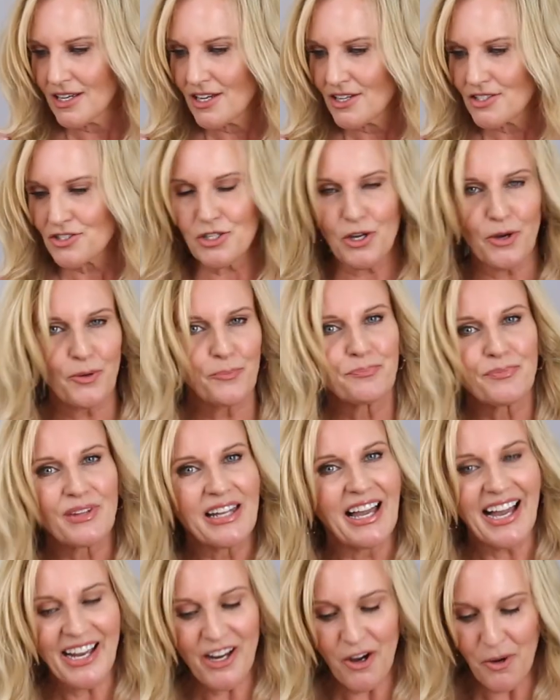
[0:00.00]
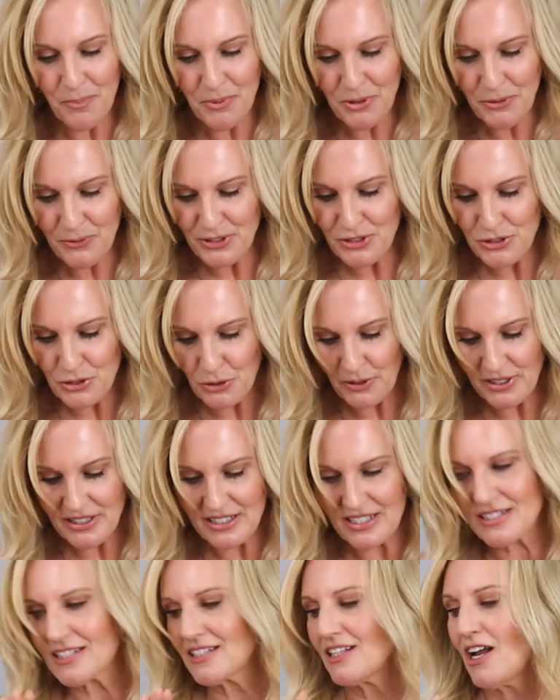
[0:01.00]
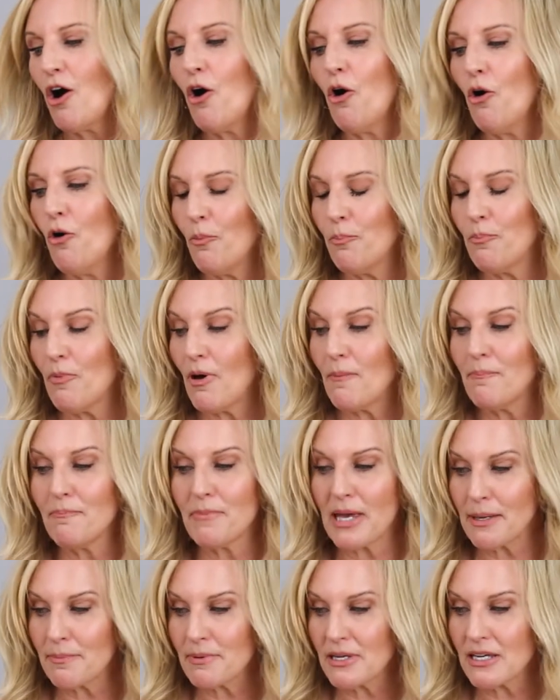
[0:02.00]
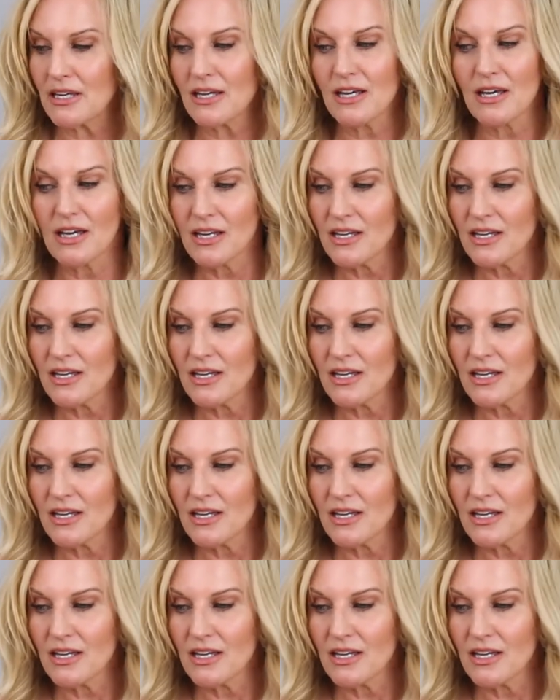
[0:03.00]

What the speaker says: So I hope you enjoyed this, and I hope maybe